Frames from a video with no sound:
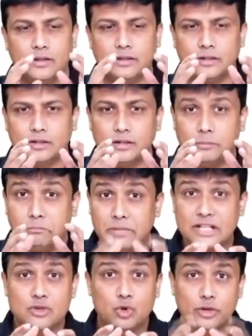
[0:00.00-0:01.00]
the
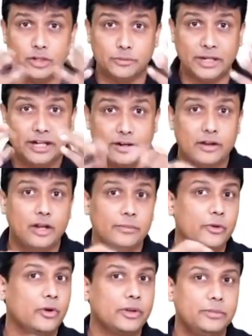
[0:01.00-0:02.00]
mesoderm,
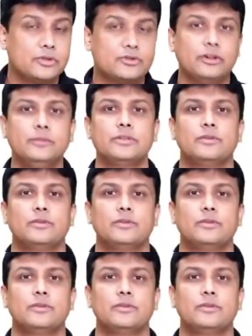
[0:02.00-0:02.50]
intra-embryonic mesoderm